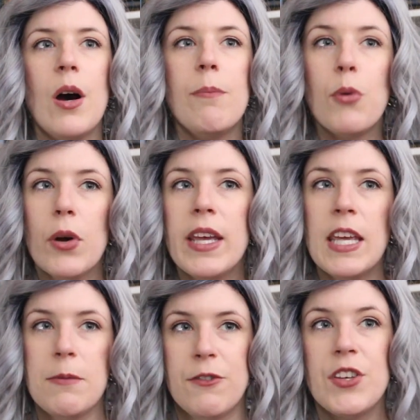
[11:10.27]
a boy
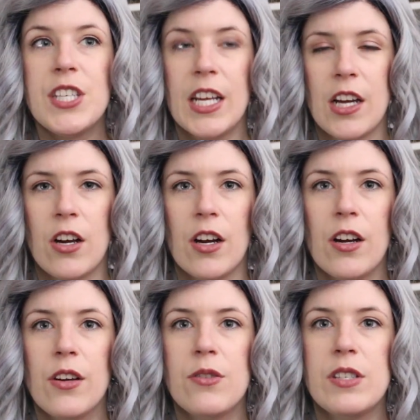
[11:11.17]
keeps visiting
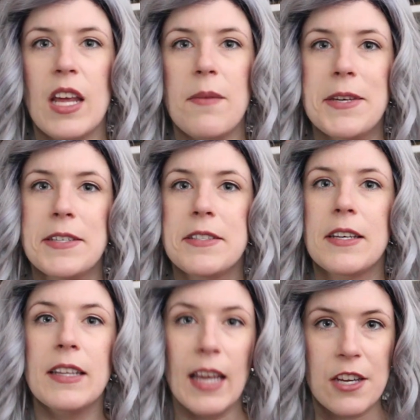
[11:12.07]
her whose name
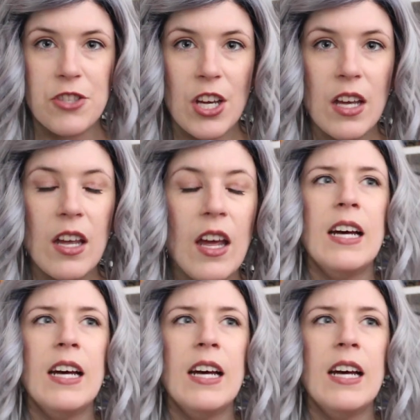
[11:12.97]
is Elijah.